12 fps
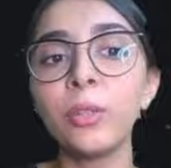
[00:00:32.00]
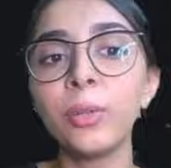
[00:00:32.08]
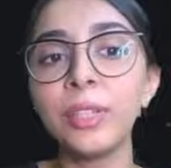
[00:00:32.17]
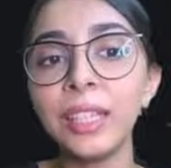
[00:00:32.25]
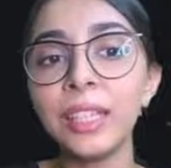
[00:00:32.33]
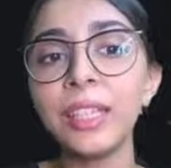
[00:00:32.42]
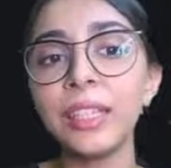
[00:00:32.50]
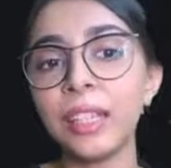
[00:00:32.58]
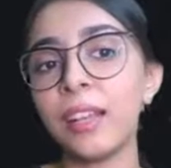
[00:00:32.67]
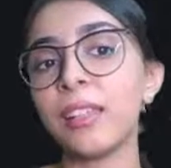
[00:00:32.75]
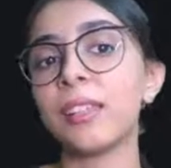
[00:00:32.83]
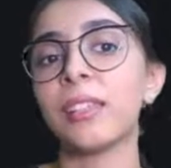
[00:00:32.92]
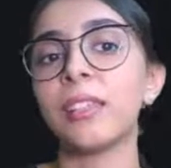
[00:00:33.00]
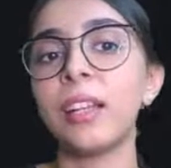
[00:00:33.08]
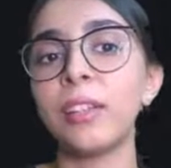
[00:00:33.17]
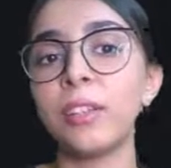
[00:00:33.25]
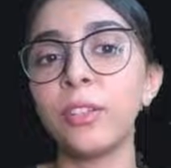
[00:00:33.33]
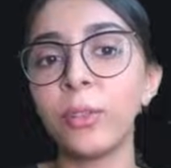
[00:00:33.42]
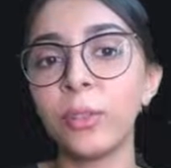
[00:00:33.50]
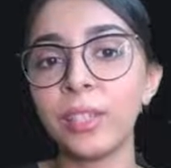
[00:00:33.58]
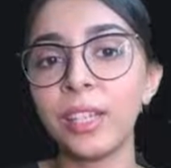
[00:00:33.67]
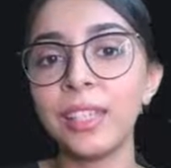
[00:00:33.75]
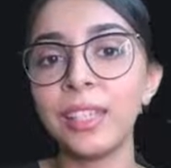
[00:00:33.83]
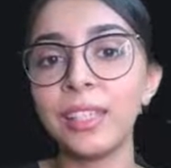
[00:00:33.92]
routine tasks that are not
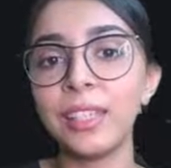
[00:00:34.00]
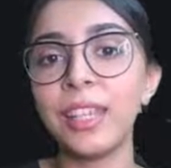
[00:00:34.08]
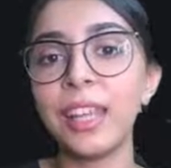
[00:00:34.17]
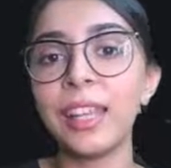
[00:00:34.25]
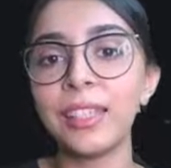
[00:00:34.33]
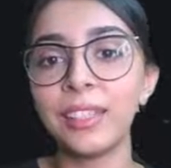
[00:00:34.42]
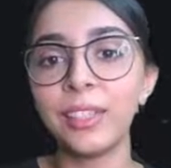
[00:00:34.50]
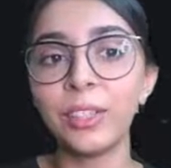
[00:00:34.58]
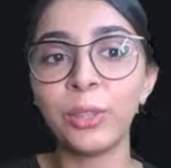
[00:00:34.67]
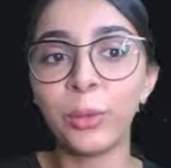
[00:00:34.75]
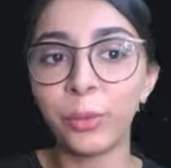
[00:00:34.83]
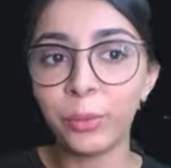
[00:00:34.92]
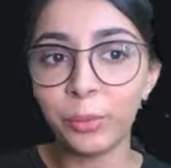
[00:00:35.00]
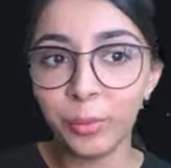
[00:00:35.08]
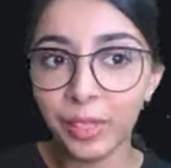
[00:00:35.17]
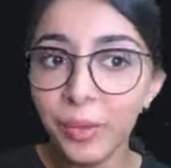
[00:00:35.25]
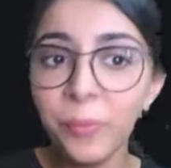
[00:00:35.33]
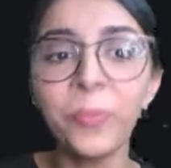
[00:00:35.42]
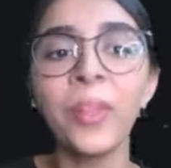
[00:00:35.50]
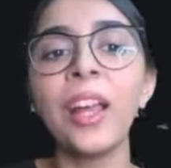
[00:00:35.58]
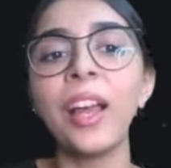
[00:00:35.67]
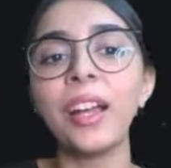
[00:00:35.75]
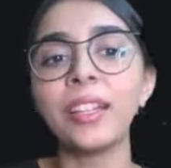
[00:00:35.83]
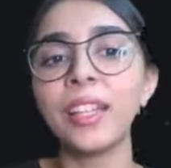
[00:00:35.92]
as easy as they are thought to be.
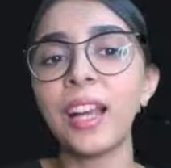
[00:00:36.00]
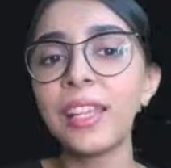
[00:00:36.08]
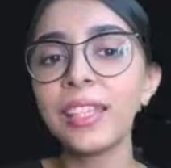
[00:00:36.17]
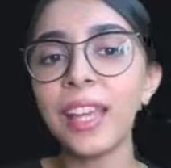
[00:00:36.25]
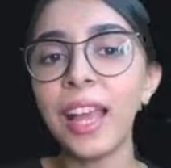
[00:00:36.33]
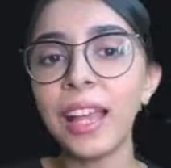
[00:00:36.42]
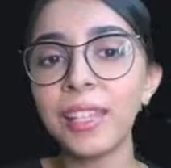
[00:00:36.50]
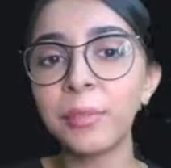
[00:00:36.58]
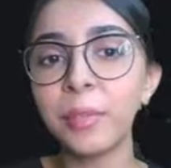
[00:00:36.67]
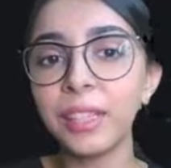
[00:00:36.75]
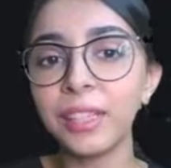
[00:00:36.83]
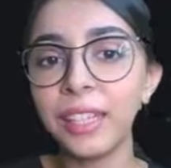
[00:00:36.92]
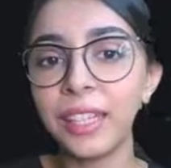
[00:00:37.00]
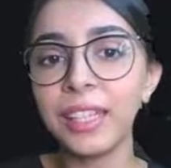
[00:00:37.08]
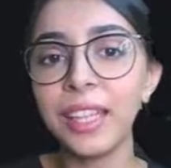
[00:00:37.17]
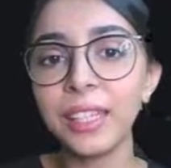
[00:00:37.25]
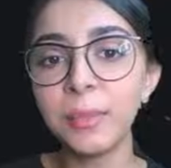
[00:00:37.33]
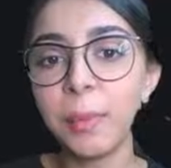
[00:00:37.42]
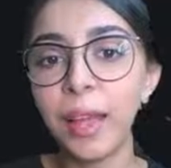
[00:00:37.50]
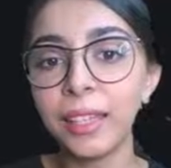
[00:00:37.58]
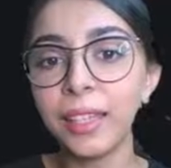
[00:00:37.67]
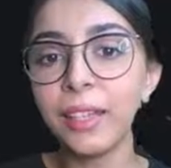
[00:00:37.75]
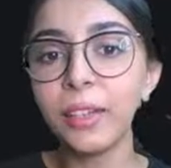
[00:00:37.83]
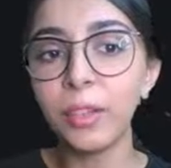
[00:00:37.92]
A task as mundane as
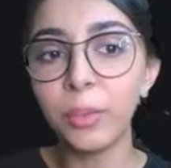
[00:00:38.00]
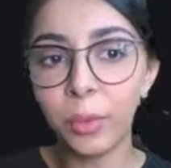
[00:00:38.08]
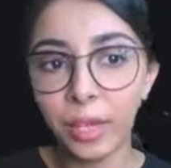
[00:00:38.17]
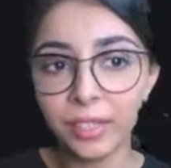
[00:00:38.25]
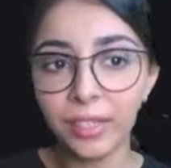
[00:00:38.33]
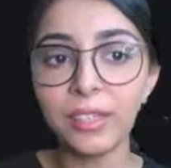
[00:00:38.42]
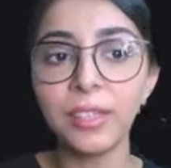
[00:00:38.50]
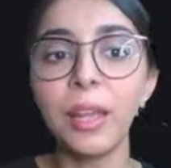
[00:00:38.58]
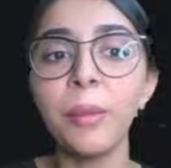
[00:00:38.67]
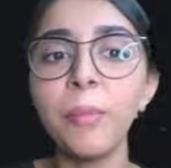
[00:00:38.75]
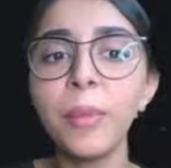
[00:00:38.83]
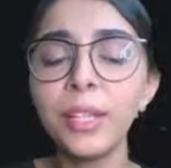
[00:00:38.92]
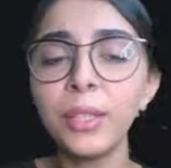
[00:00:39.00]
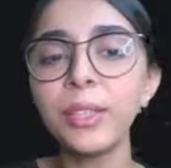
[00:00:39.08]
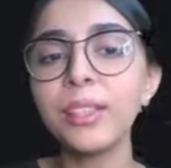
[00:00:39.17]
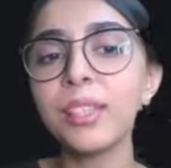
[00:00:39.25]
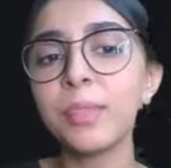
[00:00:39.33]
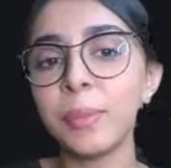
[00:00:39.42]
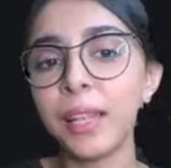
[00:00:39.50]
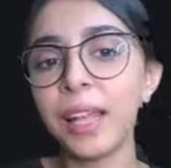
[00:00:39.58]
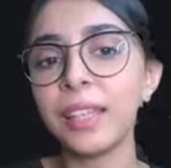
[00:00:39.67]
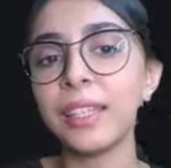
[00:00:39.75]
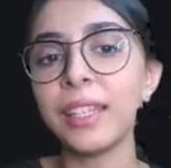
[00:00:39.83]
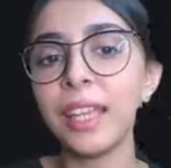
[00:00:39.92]
packing requires meticulous
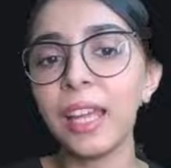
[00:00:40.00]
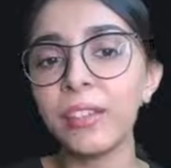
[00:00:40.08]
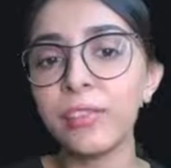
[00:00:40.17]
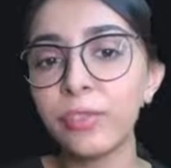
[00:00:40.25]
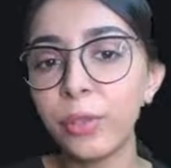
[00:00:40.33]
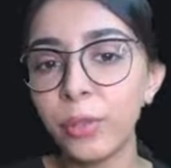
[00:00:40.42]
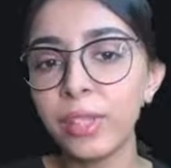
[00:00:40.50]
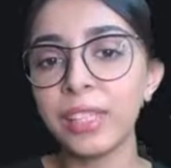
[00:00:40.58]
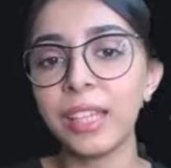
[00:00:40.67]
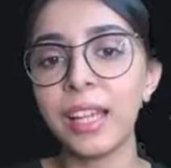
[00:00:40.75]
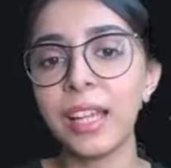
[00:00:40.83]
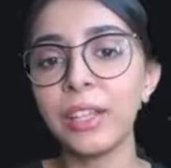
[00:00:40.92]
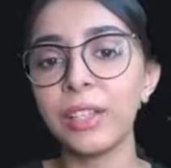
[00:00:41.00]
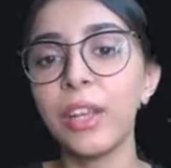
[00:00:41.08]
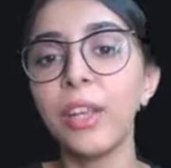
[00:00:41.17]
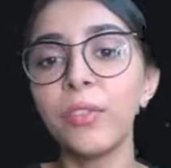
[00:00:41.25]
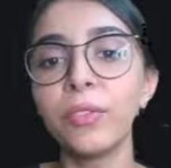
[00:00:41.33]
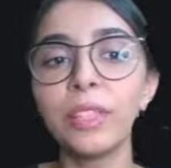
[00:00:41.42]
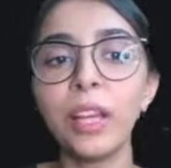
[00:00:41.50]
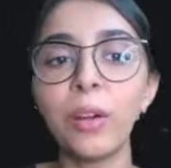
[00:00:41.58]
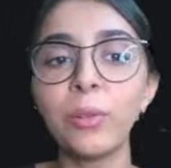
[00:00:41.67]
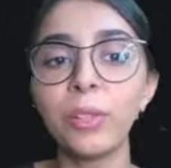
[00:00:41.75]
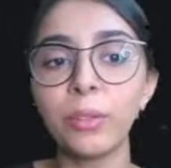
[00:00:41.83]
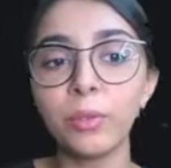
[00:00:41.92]
planning and foresight,
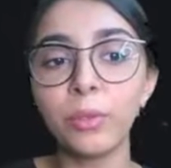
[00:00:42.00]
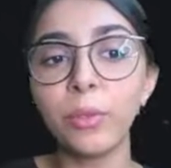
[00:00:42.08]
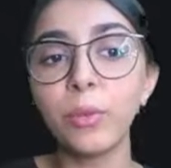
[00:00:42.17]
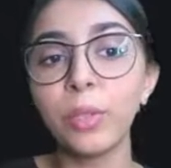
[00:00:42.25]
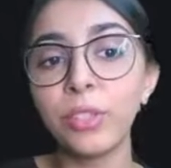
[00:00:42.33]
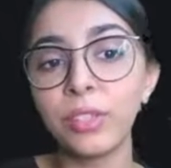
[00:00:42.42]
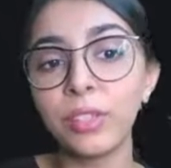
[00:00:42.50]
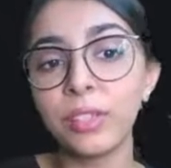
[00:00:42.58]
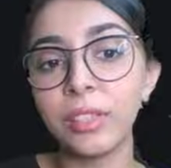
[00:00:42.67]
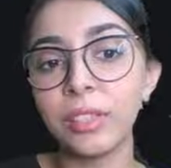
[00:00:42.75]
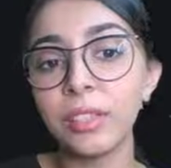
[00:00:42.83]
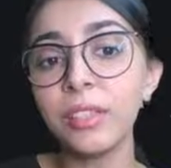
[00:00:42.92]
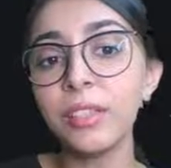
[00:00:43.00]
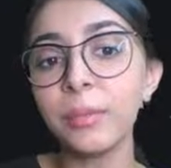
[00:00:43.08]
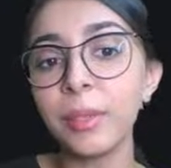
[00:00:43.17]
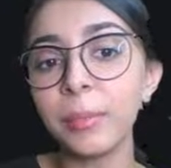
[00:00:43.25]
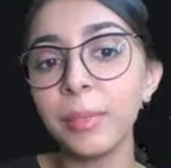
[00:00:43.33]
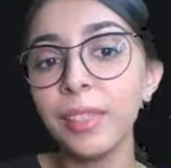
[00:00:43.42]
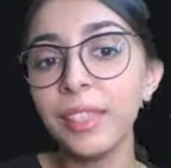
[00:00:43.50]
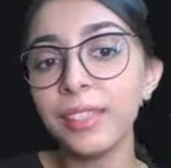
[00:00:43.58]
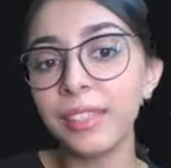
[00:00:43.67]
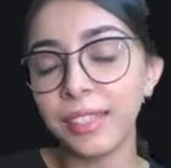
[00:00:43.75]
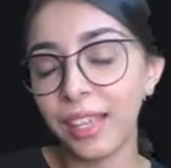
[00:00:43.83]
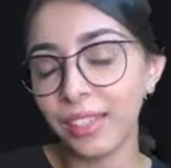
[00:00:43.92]
without which the results may be
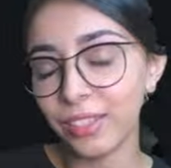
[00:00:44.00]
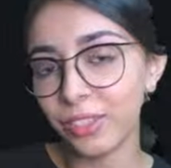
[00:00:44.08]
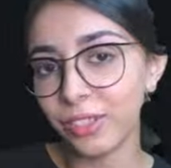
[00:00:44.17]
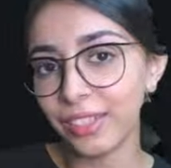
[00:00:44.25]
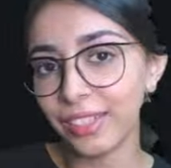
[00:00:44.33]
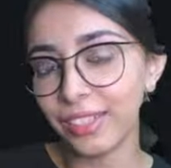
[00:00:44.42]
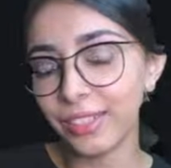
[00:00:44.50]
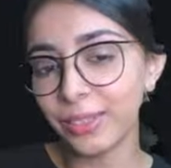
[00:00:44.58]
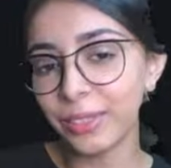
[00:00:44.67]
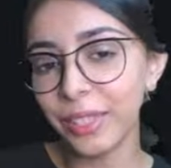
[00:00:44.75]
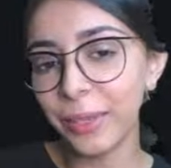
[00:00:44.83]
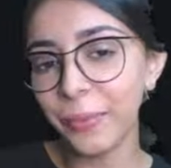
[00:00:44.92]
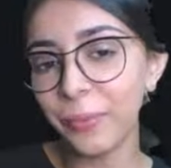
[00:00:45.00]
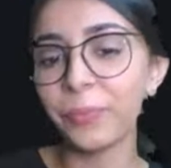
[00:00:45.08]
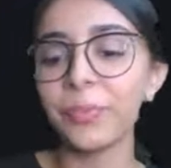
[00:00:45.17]
disastrous. Okay,